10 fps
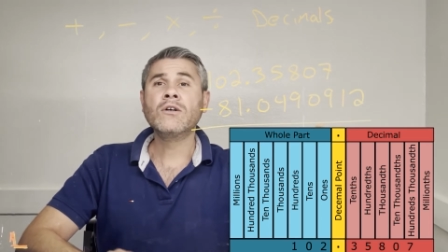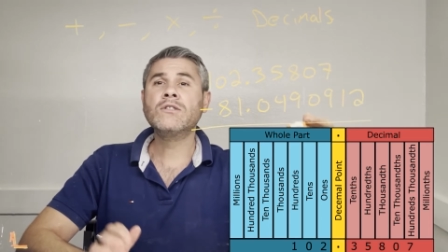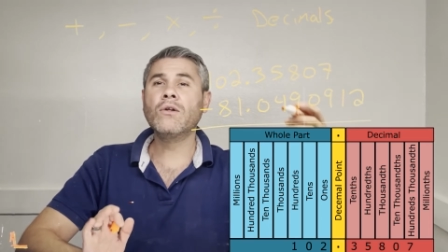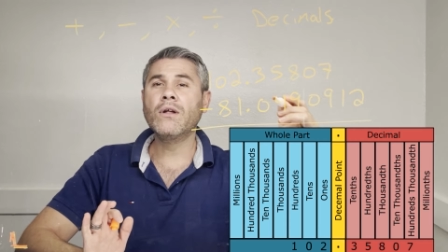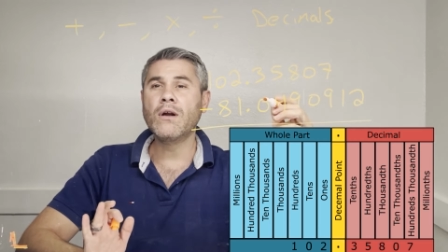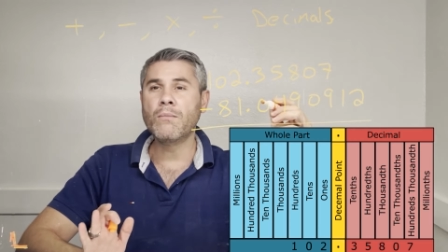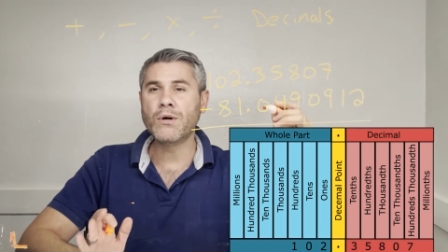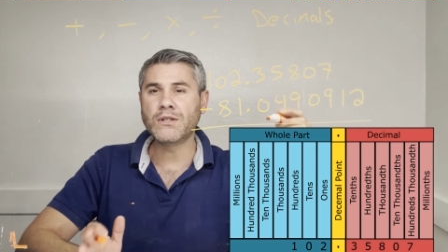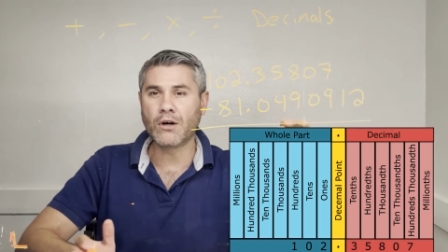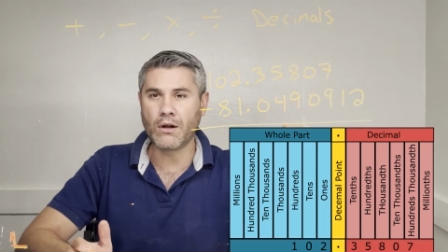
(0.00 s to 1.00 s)
So the
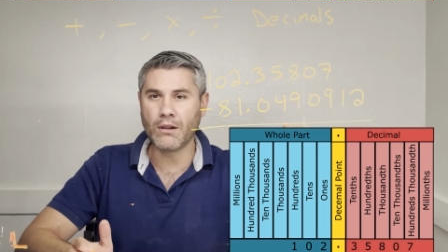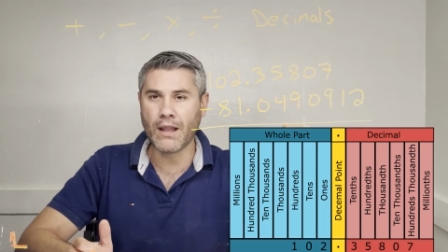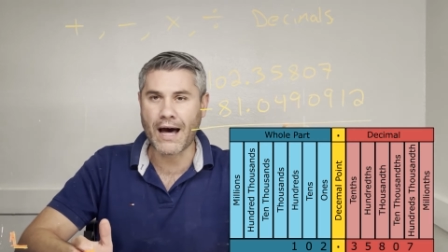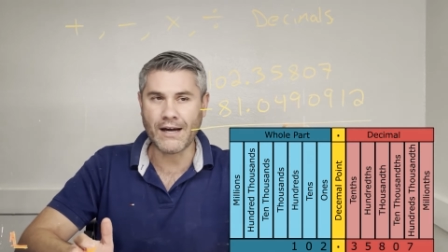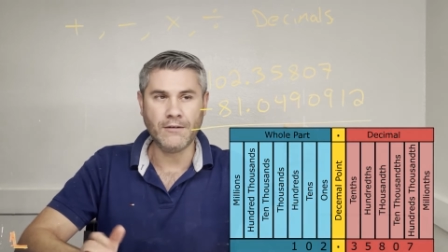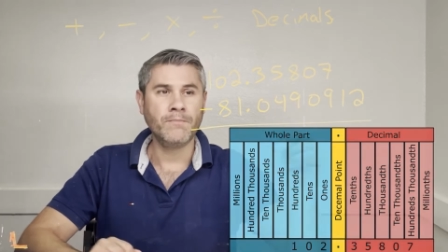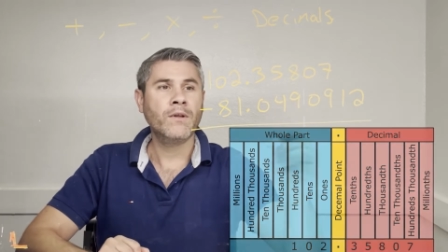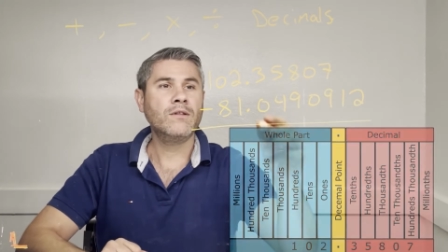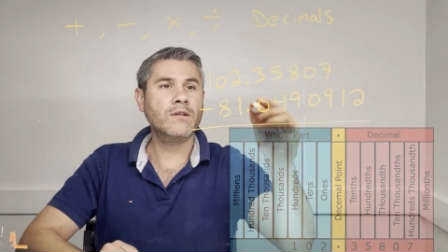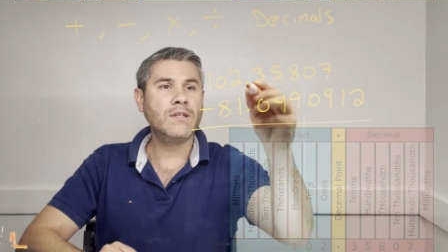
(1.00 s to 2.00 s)
numbers are aligned.
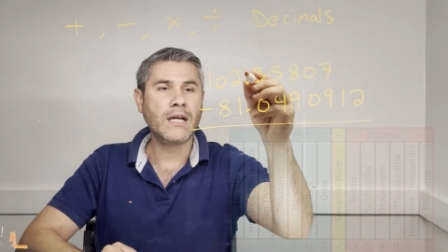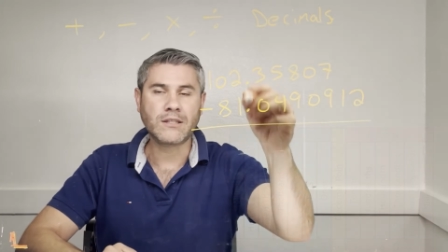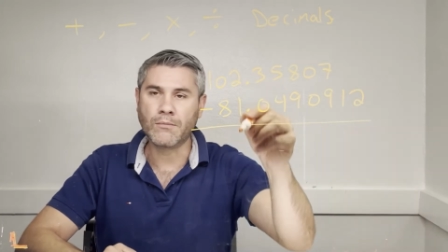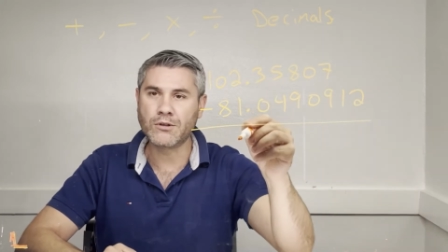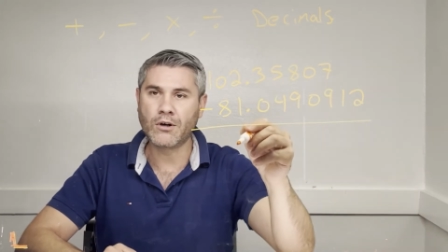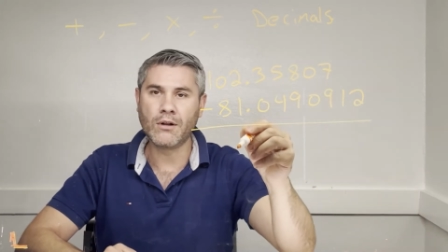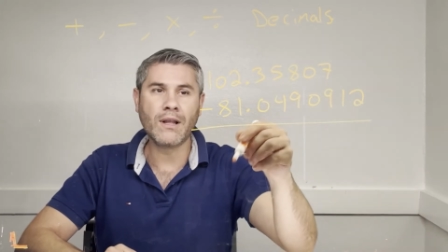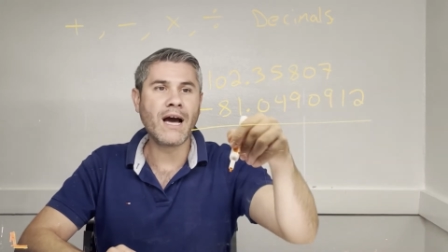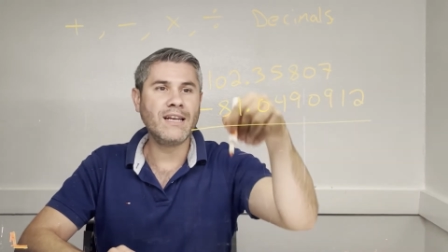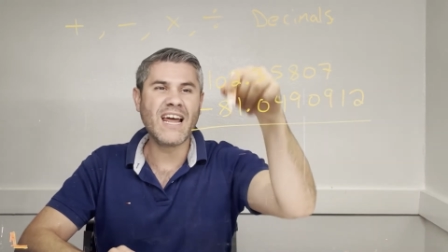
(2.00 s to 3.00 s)
The decimals are
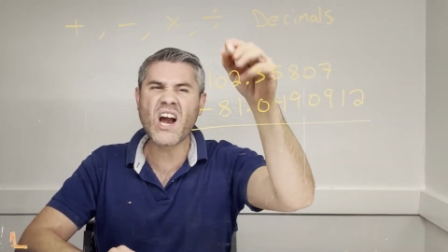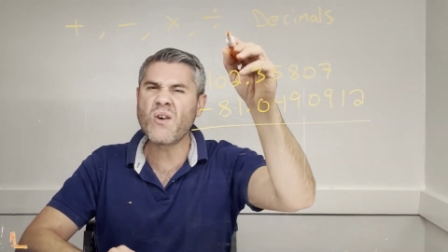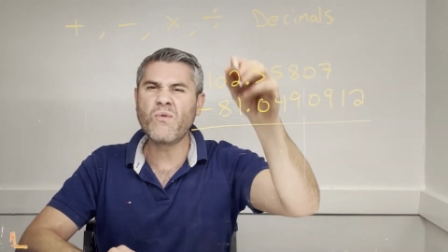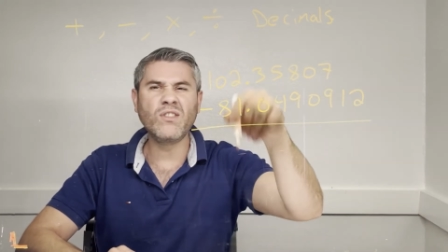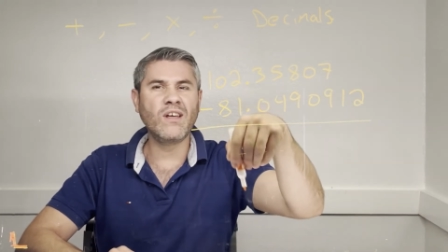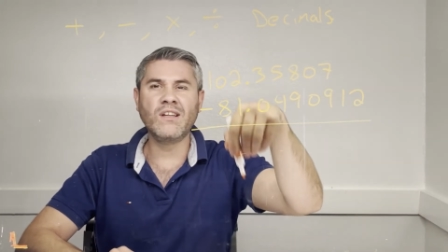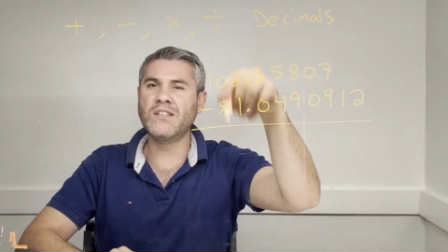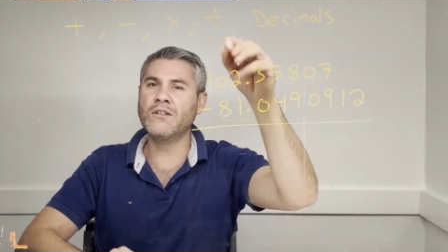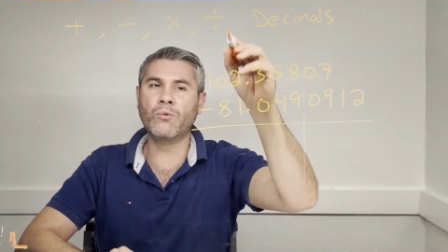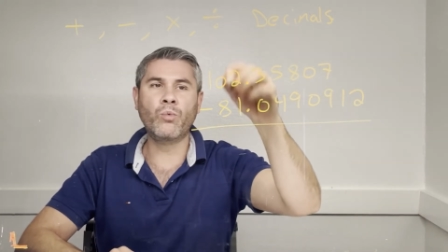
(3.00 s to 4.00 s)
aligned. Everything
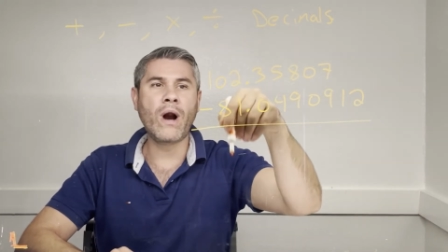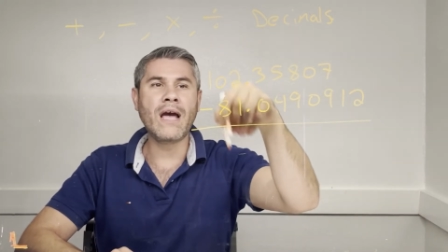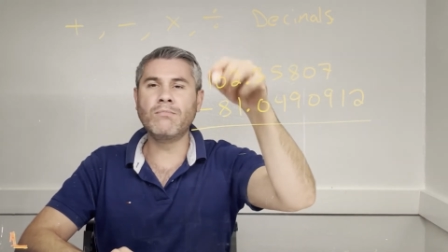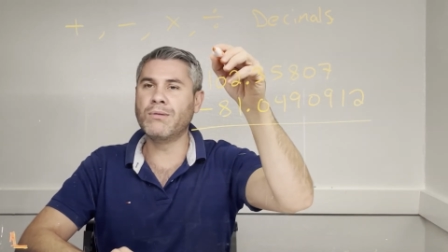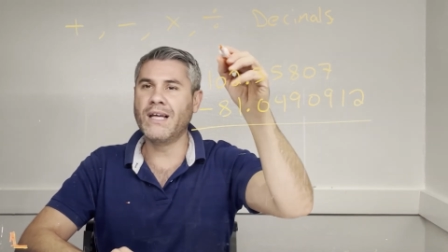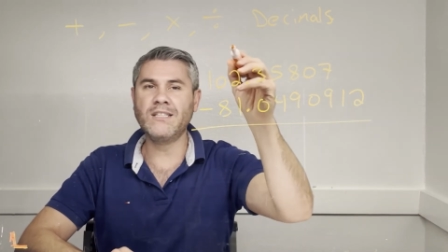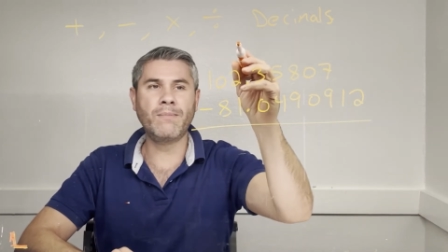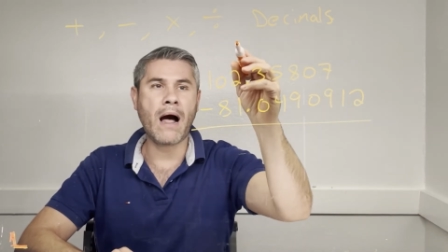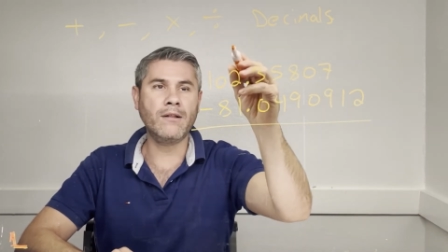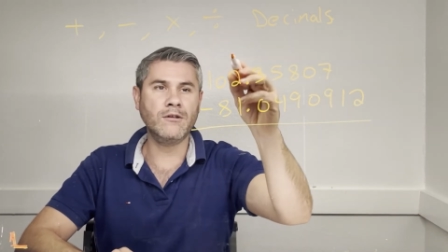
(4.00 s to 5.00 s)
is in the right place
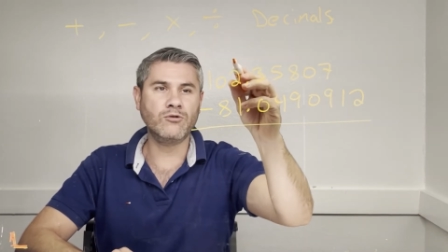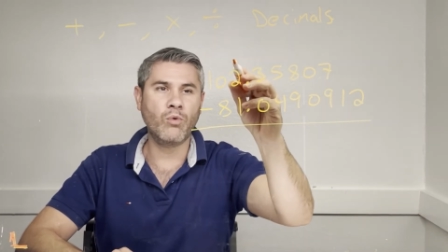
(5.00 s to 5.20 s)
values.